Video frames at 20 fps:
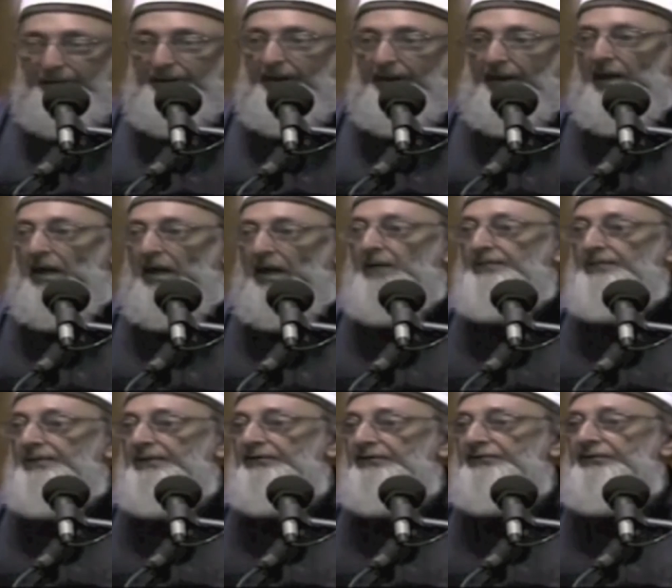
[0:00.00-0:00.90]
when an
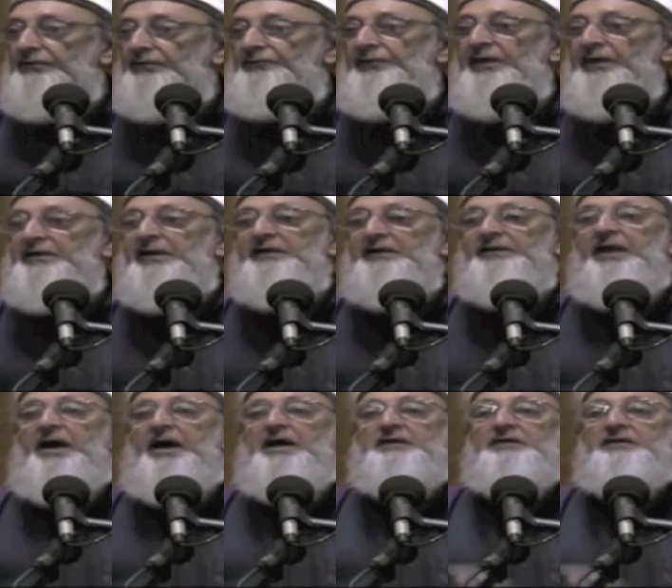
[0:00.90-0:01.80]
army is defeated,
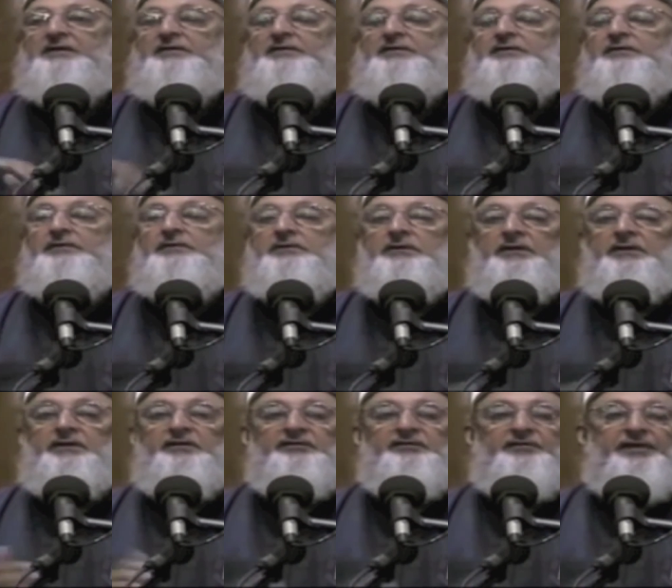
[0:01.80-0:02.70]
that
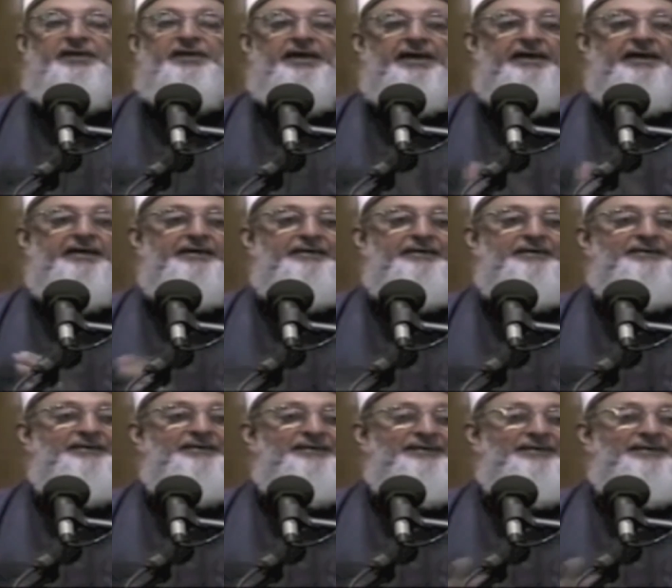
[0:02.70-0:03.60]
is the
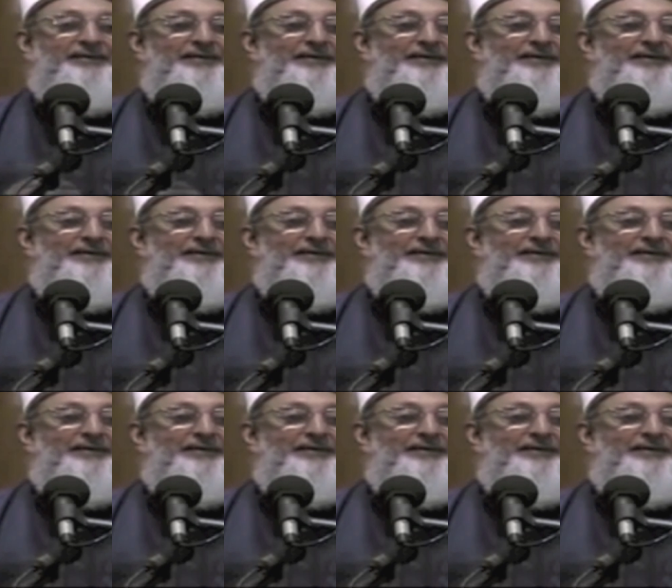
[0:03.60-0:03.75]
end